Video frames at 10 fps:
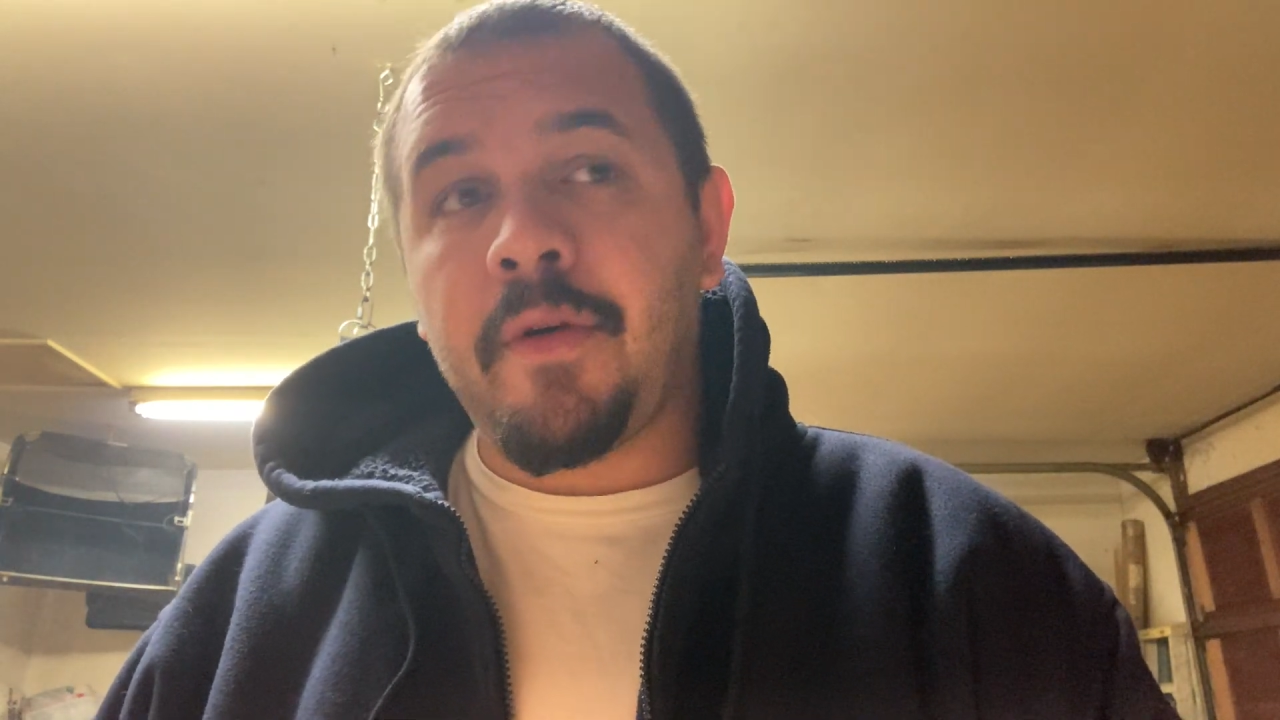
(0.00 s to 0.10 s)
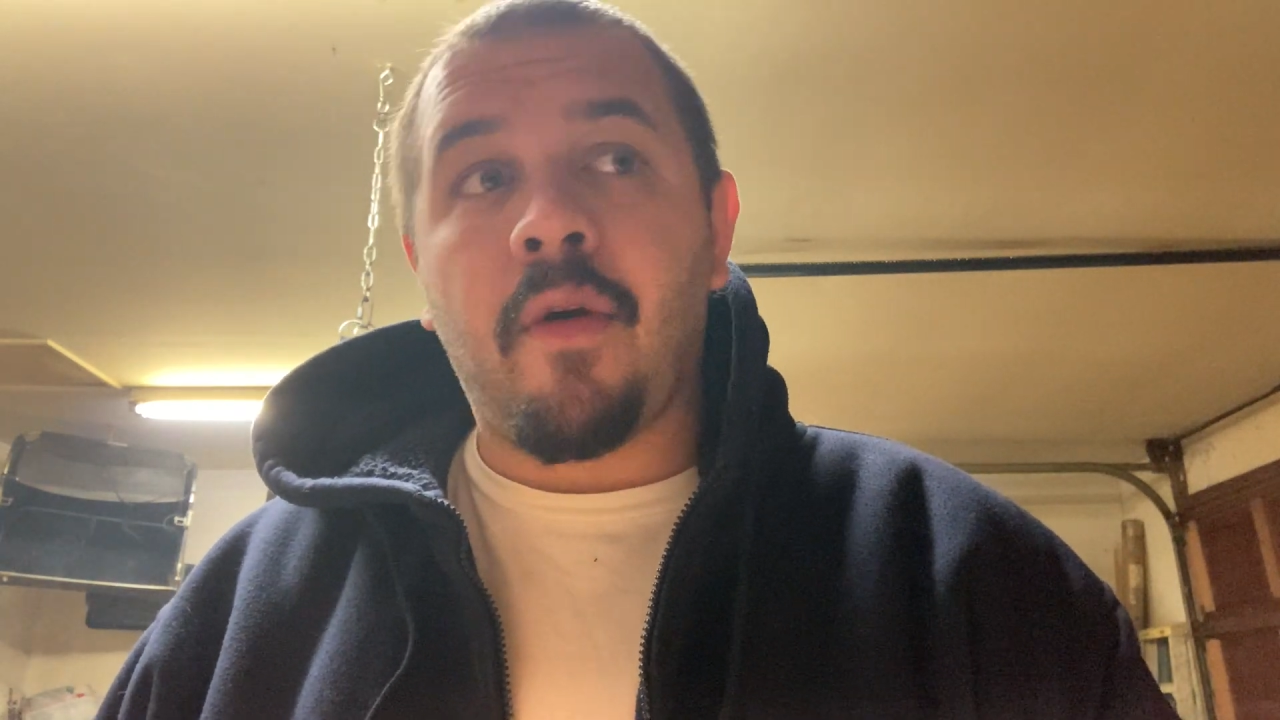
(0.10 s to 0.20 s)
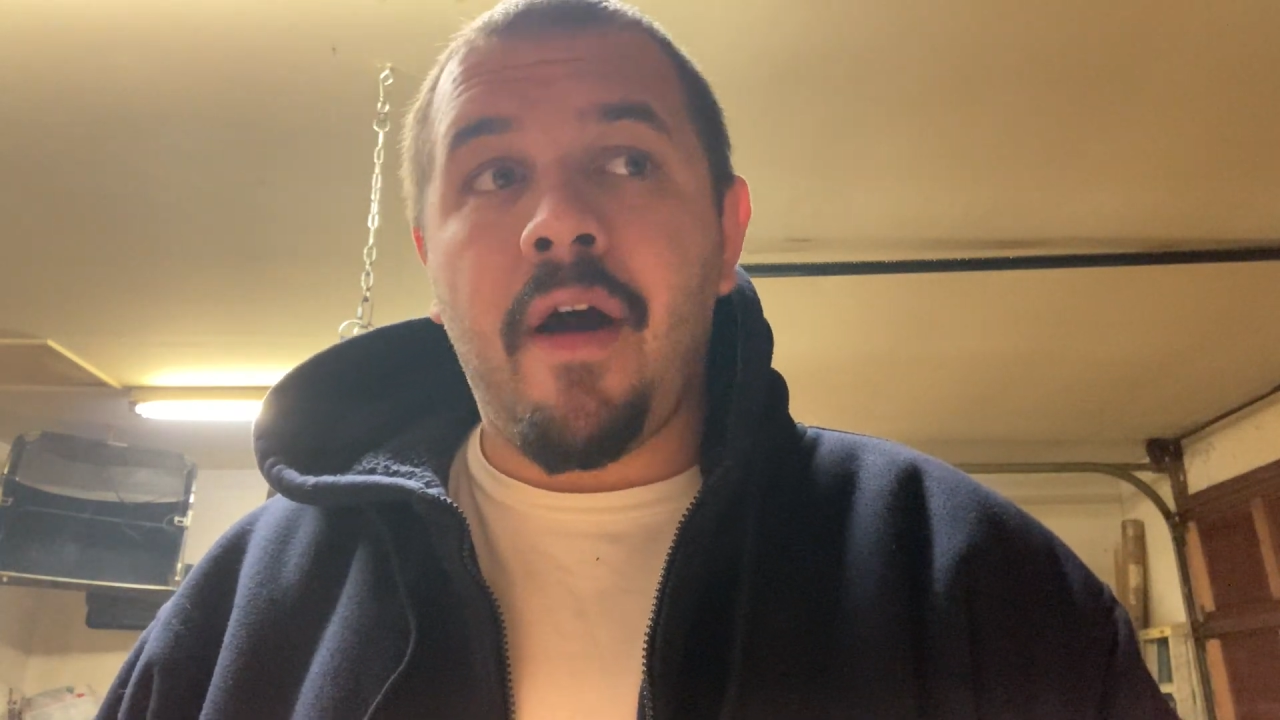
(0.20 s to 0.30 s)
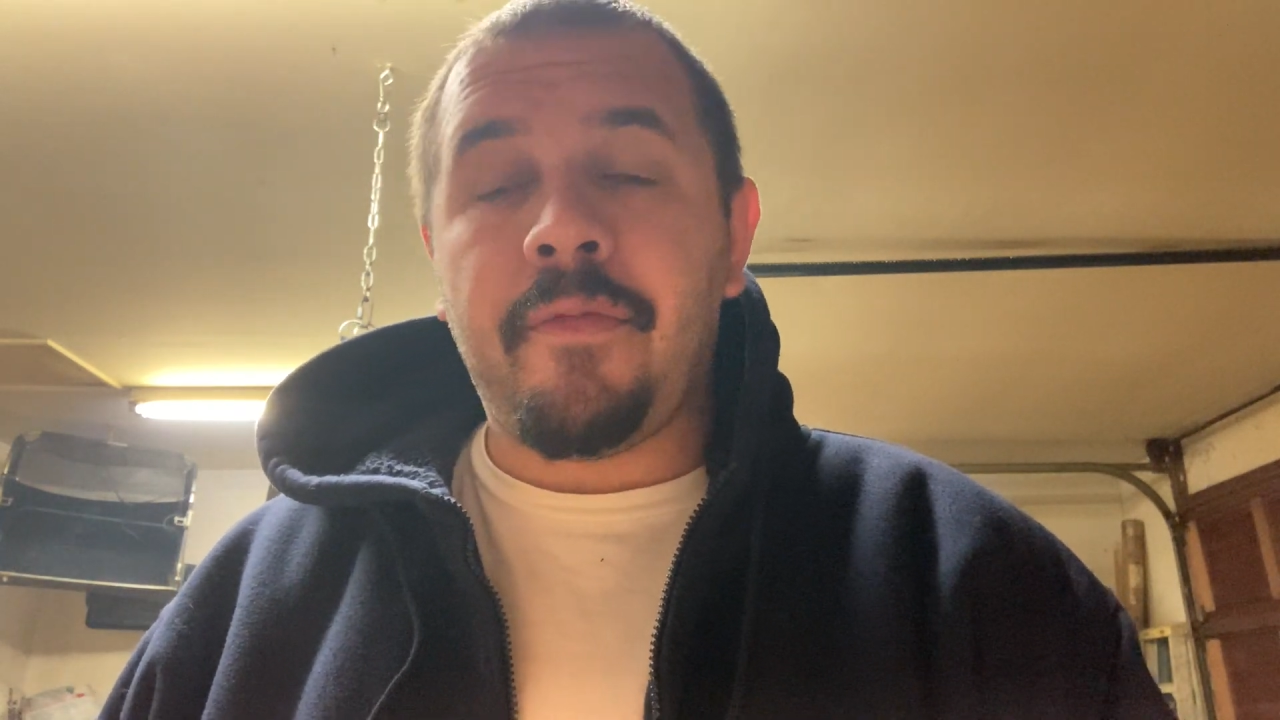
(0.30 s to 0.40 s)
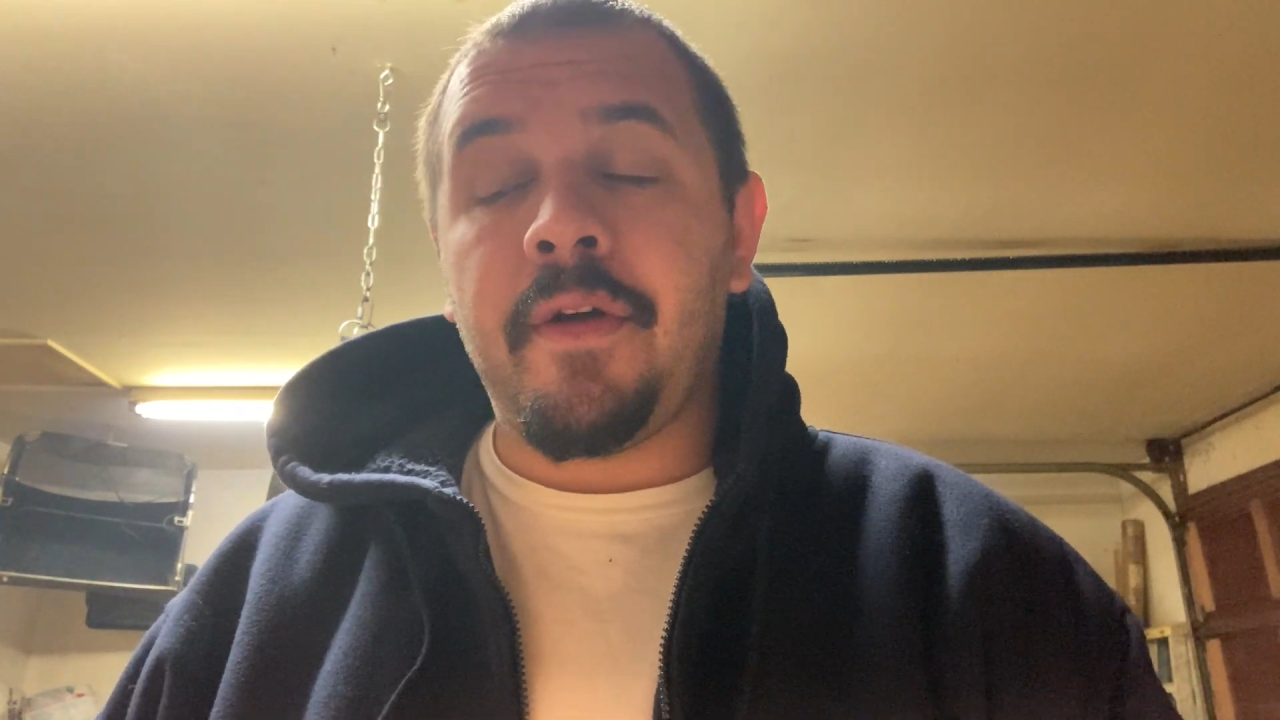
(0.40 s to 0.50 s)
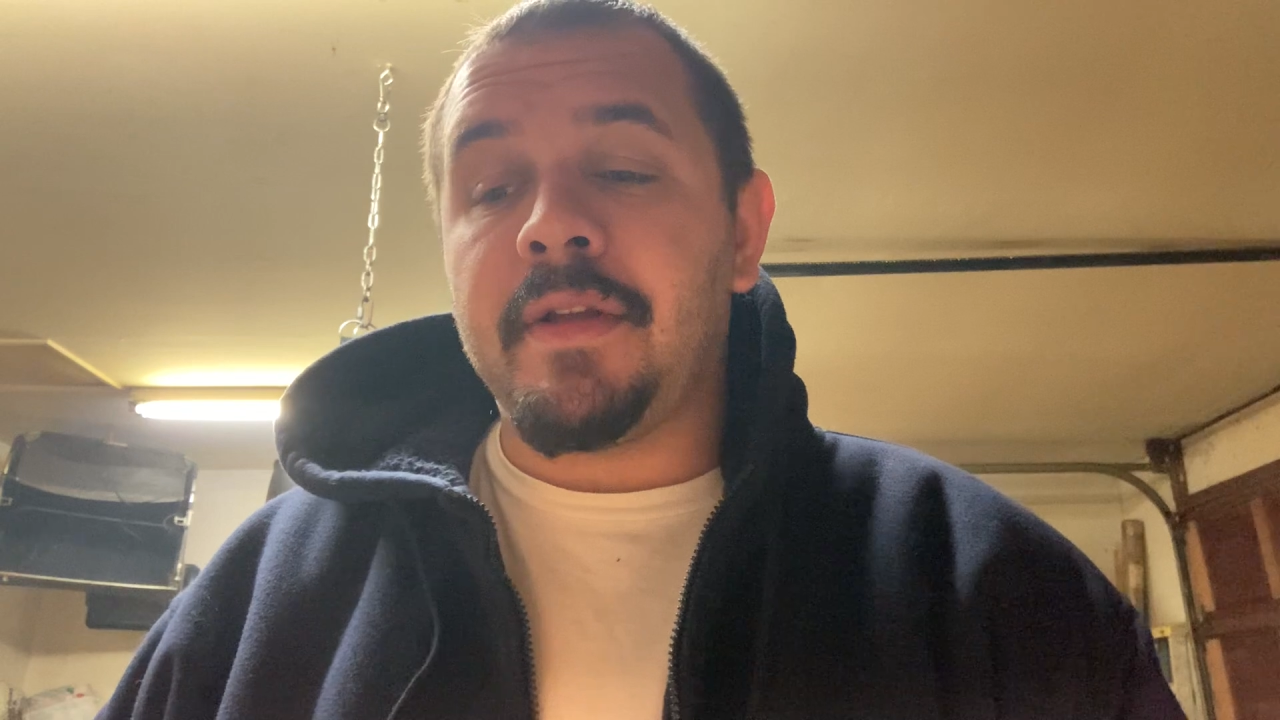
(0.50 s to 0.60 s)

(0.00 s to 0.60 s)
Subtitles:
Crawford